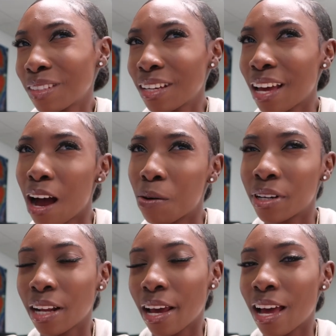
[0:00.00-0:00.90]
an
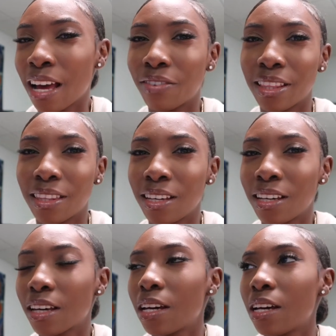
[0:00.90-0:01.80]
hour and a half, I
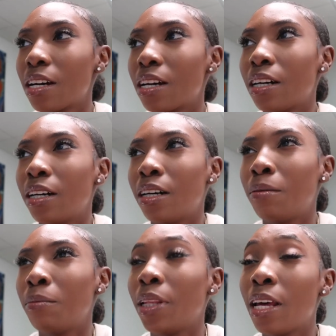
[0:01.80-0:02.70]
think.
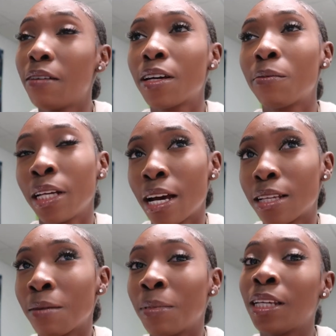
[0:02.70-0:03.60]
Um, left there when I
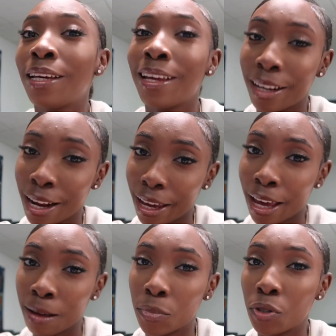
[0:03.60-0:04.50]
got something to eat, and then I
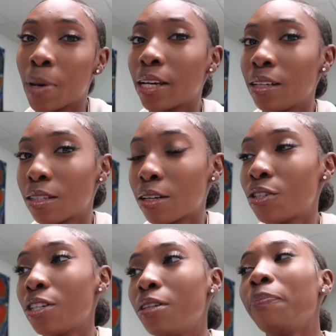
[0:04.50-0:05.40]
came to my
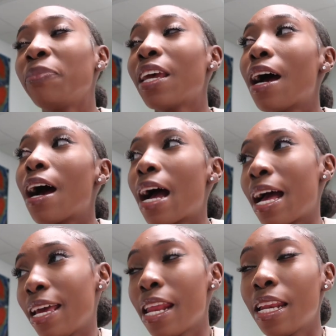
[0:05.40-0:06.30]
internship.
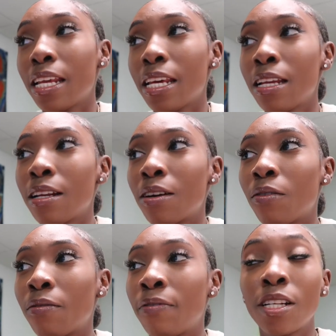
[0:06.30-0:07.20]
I edited,
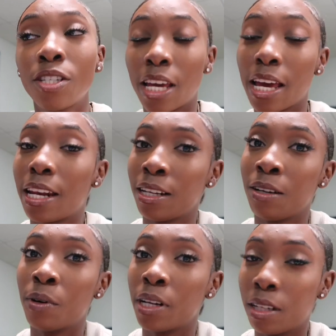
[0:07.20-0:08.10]
finished
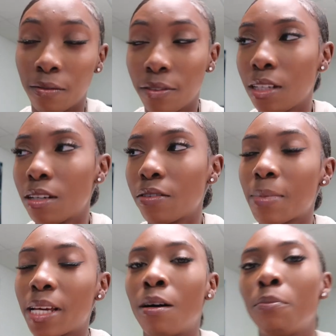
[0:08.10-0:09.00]
editing one of the videos. So
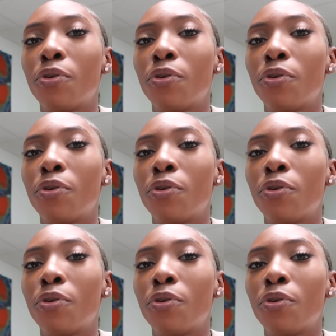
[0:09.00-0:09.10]
my, I'm